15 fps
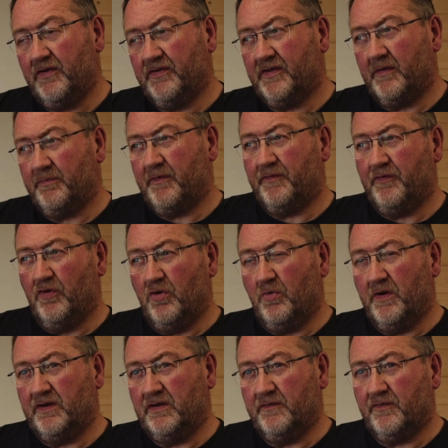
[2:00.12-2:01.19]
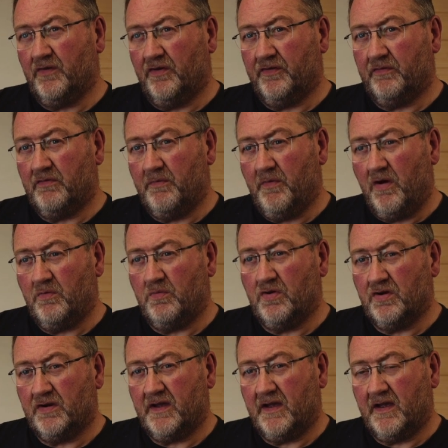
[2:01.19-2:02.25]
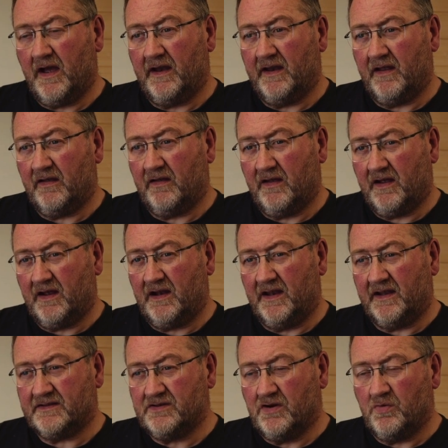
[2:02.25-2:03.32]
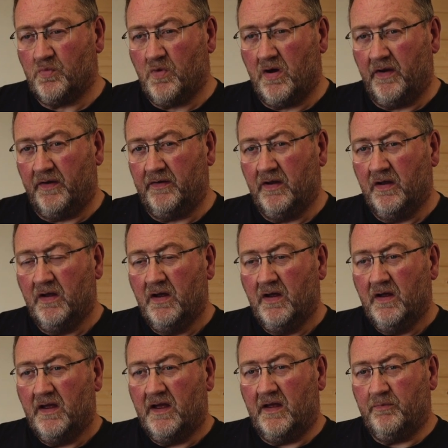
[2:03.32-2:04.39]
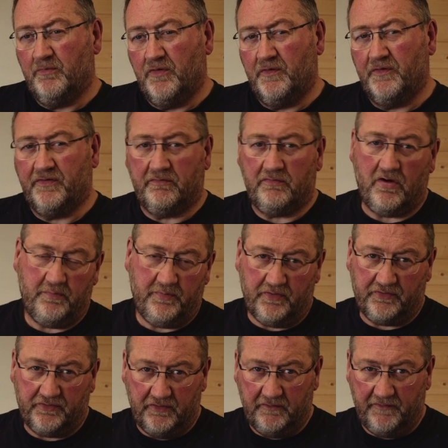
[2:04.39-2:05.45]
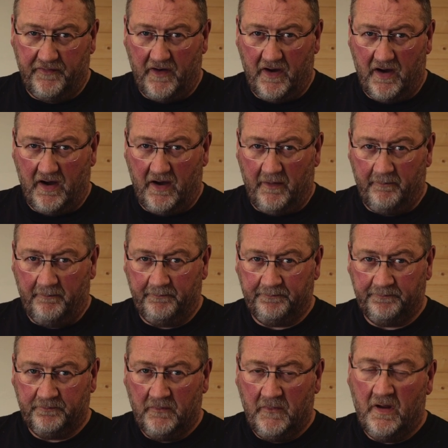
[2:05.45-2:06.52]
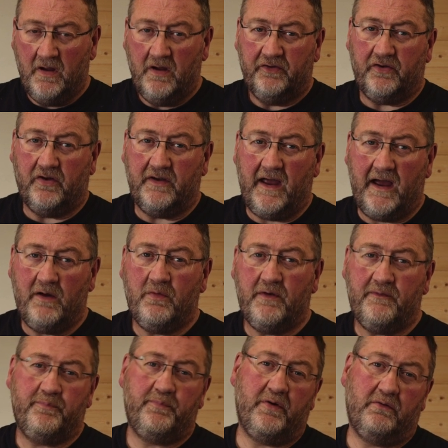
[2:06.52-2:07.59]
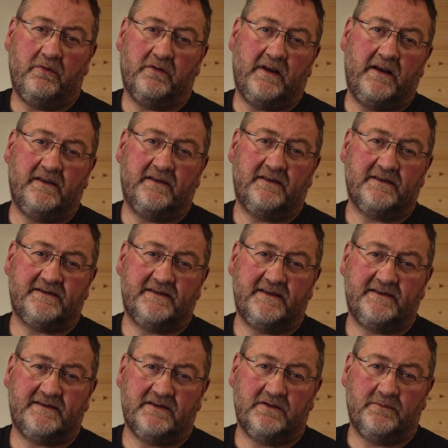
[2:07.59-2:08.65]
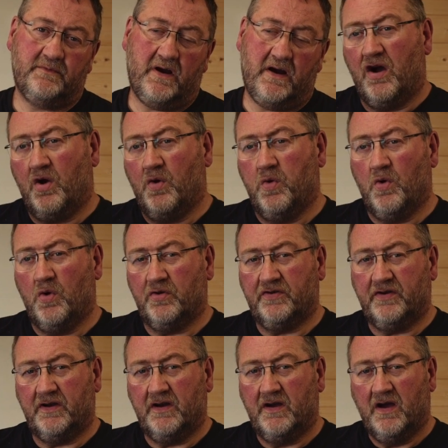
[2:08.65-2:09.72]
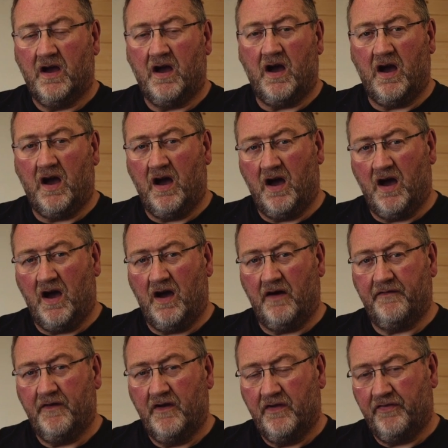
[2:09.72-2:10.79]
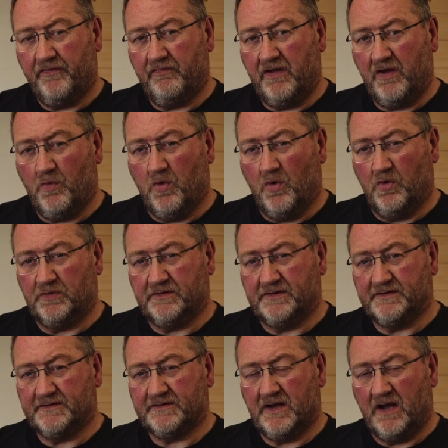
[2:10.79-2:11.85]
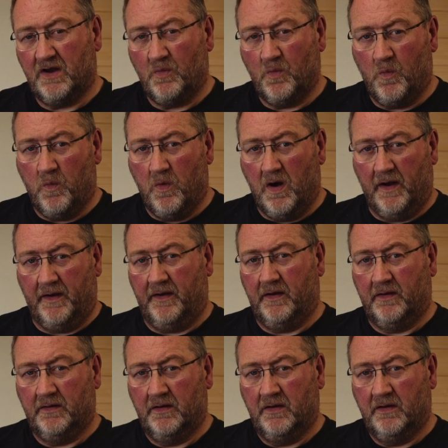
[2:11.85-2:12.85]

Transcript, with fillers: you said before when you've got the remote working and it clicks on one, it moves the roadbook too far. So now we've built into the system a quarter, a half, three quarters and one.